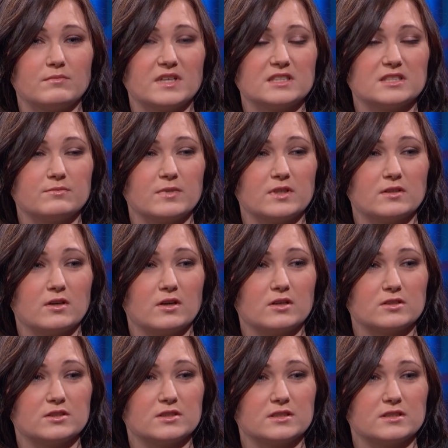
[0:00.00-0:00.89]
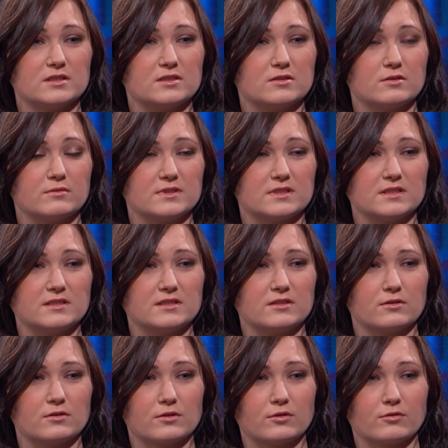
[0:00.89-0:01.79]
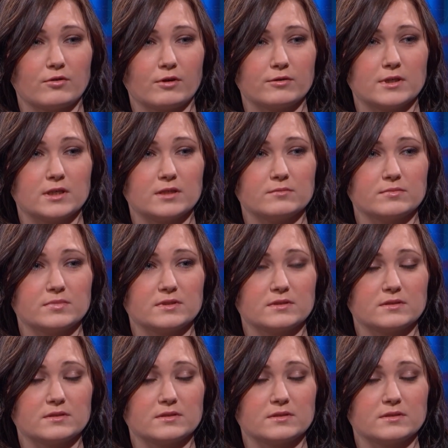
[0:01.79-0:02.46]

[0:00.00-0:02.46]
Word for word: makes me nauseous, so it's easier to throw up.